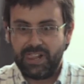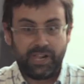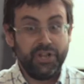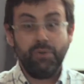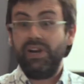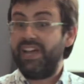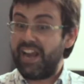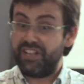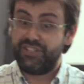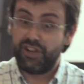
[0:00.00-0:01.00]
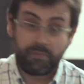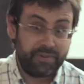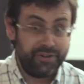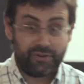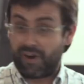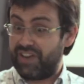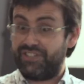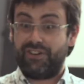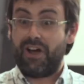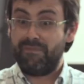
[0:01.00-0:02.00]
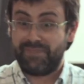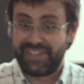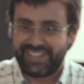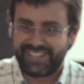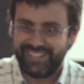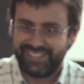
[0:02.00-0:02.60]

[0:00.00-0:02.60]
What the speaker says: you will get a job if you crash the company.